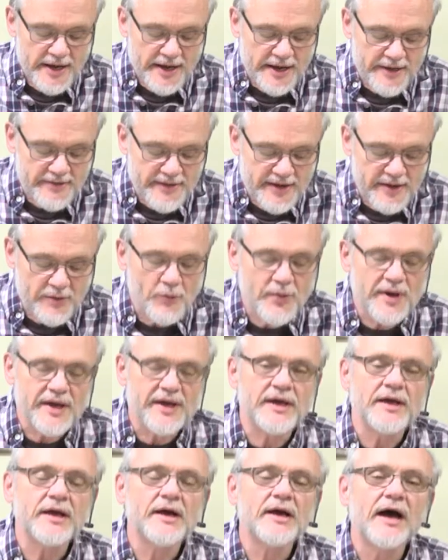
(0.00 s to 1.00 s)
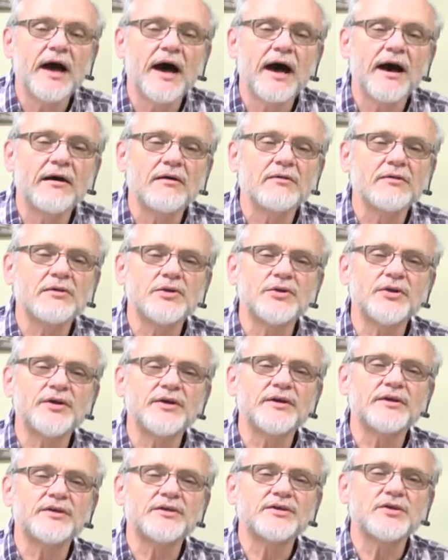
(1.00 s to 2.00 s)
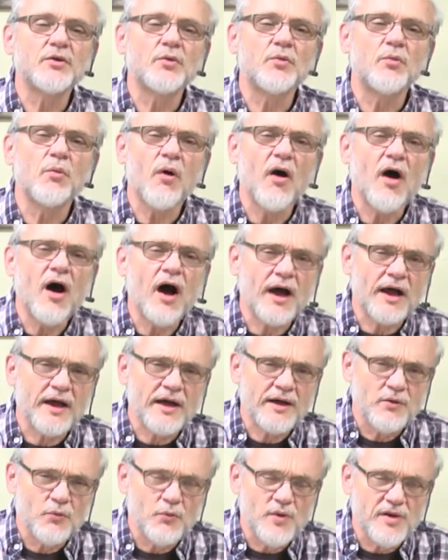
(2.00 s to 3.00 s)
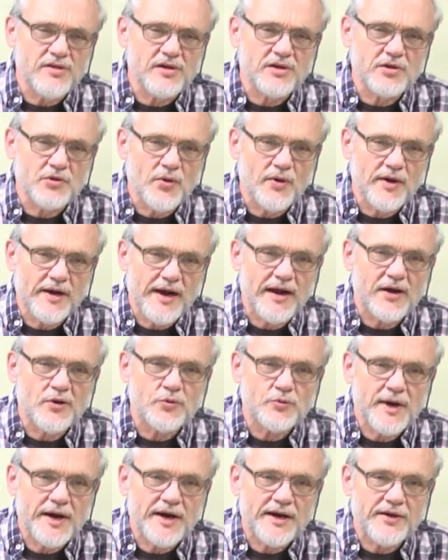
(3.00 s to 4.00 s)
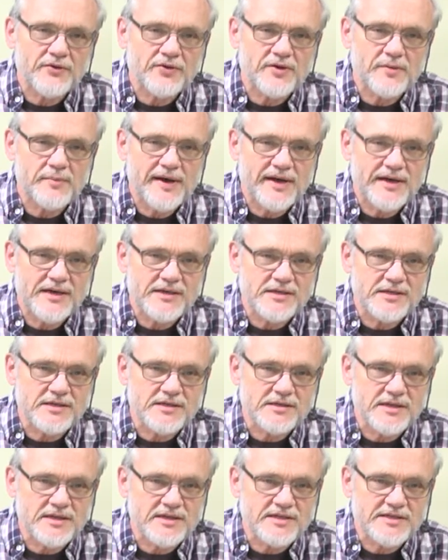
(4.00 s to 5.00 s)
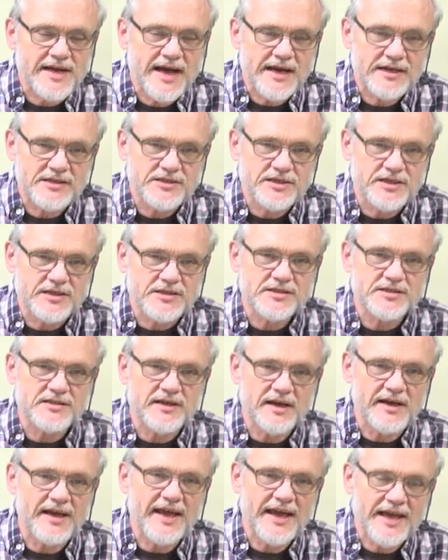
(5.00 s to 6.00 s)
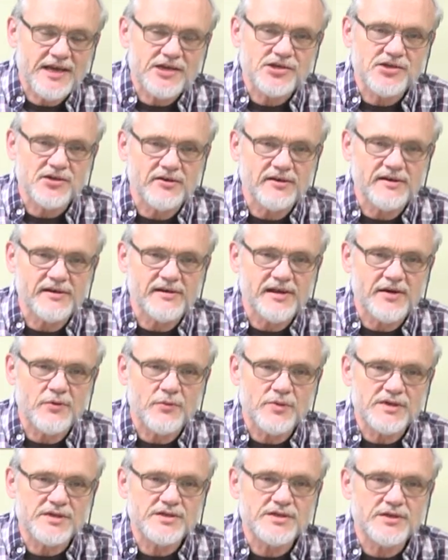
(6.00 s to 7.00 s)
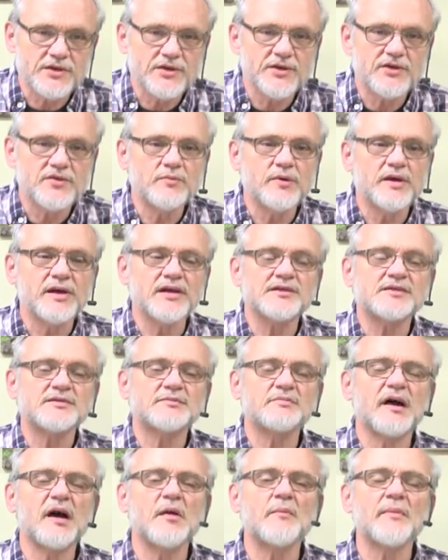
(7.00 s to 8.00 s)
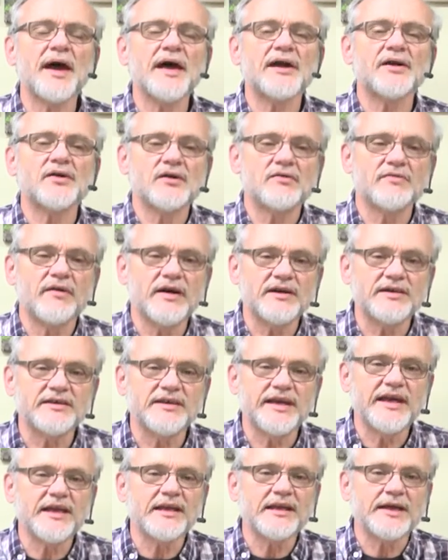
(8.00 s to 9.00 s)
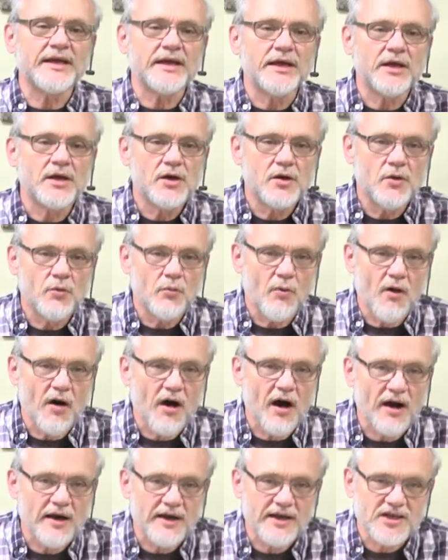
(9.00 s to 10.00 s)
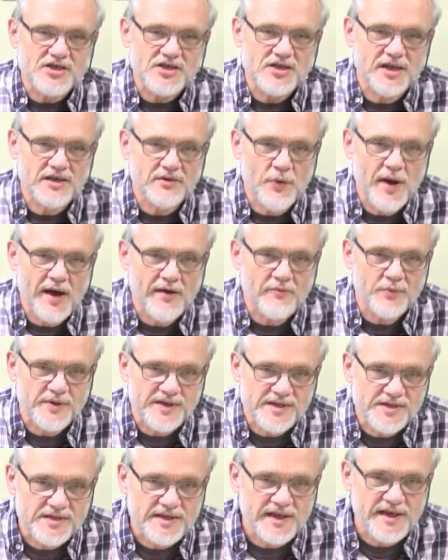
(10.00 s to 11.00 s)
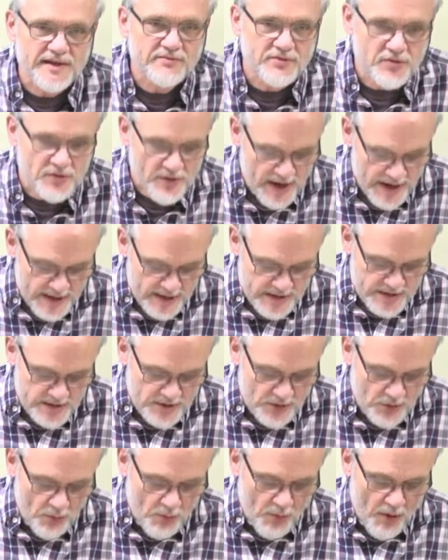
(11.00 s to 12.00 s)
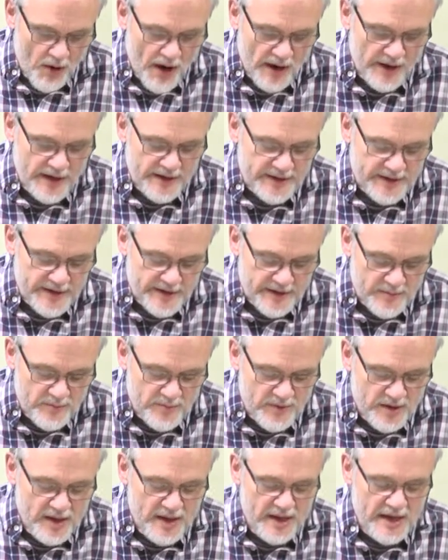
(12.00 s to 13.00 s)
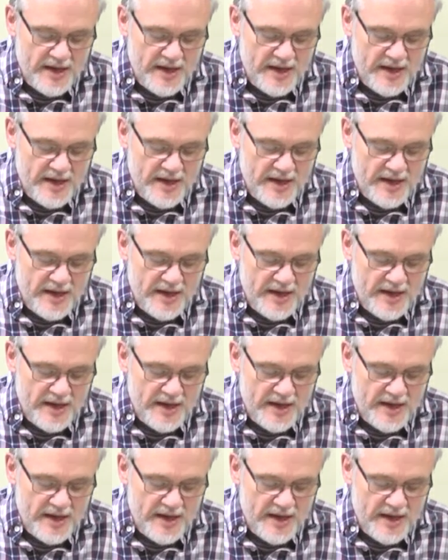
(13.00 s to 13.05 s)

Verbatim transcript: and that we uh, learn to walk with the Lord on a regular basis. It's not just occasionally that we serve, but it's a matter of our daily walk. As you have received Christ, so walk in Him.